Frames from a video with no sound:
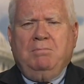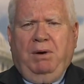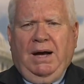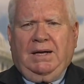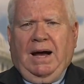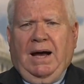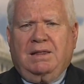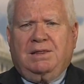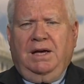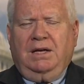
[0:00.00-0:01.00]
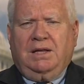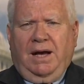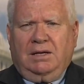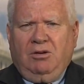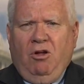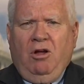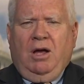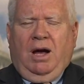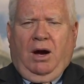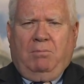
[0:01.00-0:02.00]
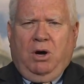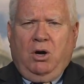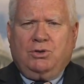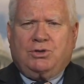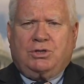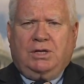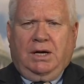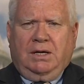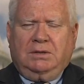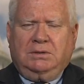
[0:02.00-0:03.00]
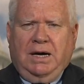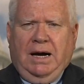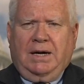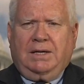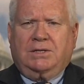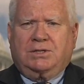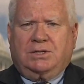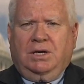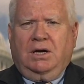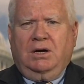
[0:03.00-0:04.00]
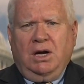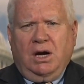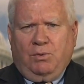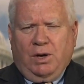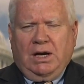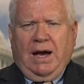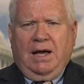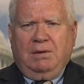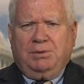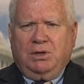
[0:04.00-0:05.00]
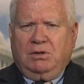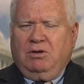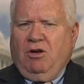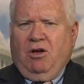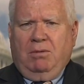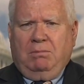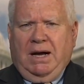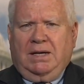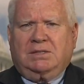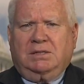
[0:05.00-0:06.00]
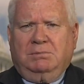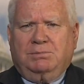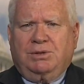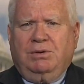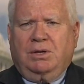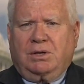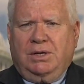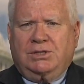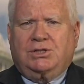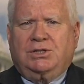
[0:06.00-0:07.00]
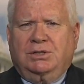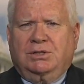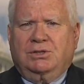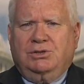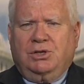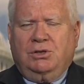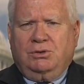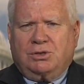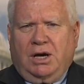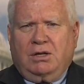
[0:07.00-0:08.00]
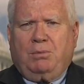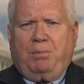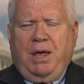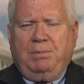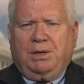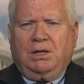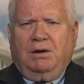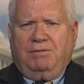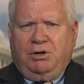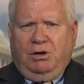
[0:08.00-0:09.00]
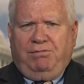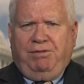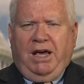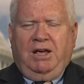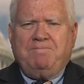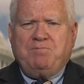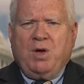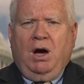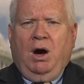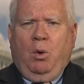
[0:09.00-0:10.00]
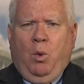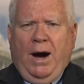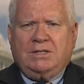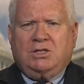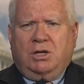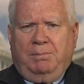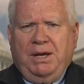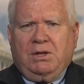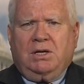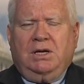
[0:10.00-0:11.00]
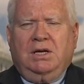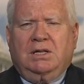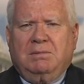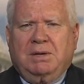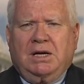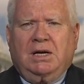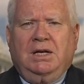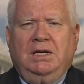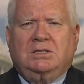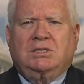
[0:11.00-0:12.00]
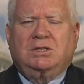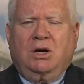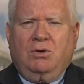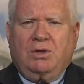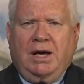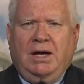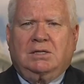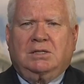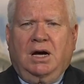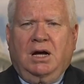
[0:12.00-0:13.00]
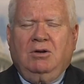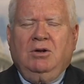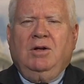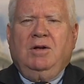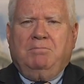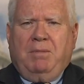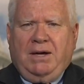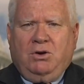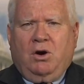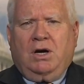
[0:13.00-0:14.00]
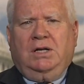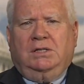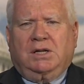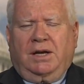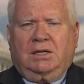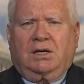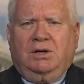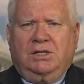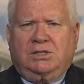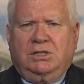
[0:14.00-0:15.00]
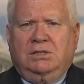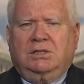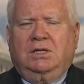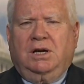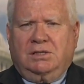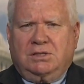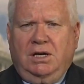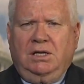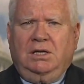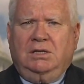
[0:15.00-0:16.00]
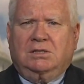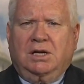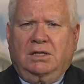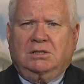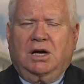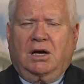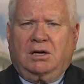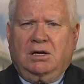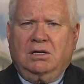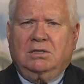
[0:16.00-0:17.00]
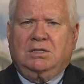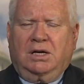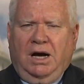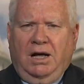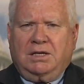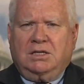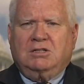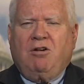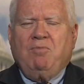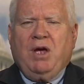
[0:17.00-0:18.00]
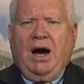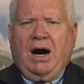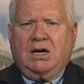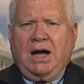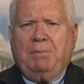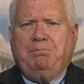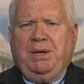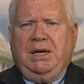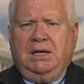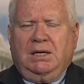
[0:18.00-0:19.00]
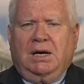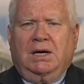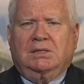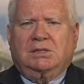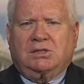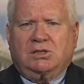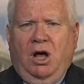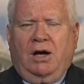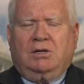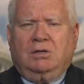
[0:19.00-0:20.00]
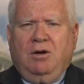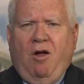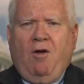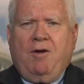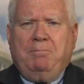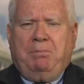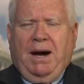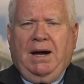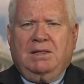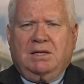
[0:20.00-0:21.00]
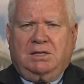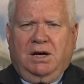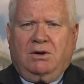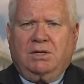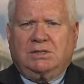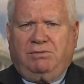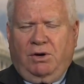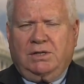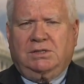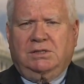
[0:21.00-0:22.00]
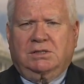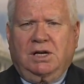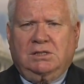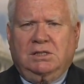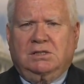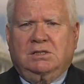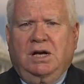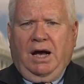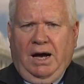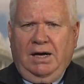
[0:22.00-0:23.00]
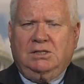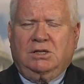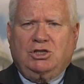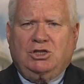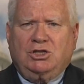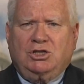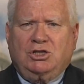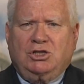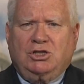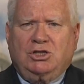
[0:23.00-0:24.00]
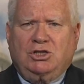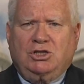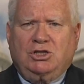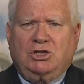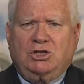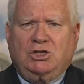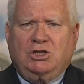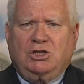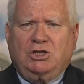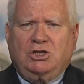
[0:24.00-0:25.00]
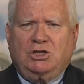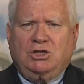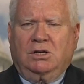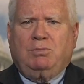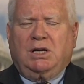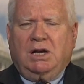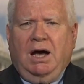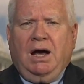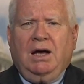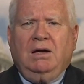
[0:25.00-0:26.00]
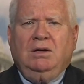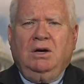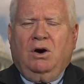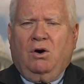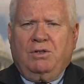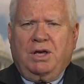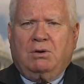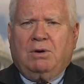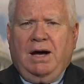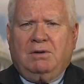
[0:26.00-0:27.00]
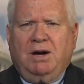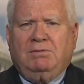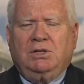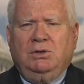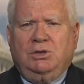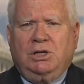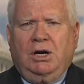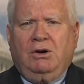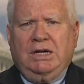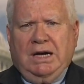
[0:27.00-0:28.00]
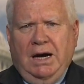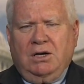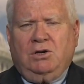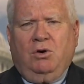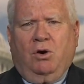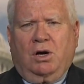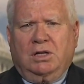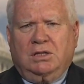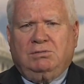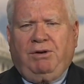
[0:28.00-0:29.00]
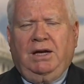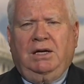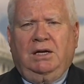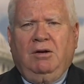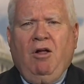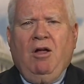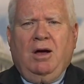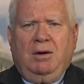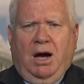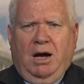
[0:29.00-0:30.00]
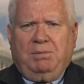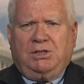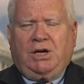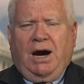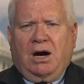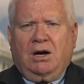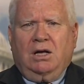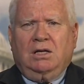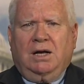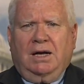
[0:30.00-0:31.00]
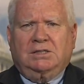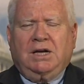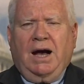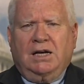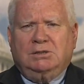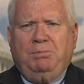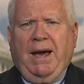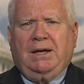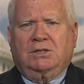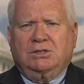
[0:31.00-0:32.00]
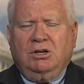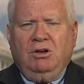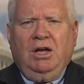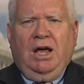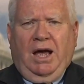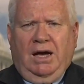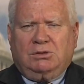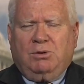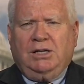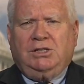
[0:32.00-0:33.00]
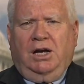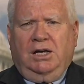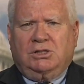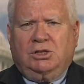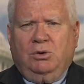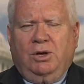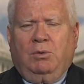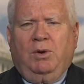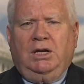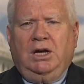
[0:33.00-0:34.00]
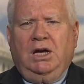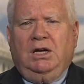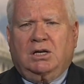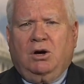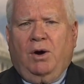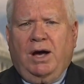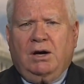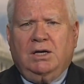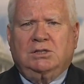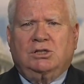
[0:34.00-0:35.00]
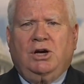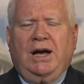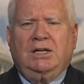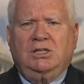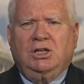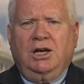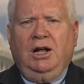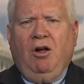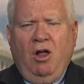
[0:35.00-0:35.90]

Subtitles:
but I think that most honest, reliable Muslims, Christians, Jews, other people of good faith want stability in the Middle East so that minorities like the Christians and Yazidis and Kurds and others are not being slaughtered by the terrorist forces such as ISIL, or for that matter, by Hezbollah or the Iran Revolutionary Guard Corps that's fighting Bashar al-Assad's battles, as Russia is doing. We need a coherent strategy.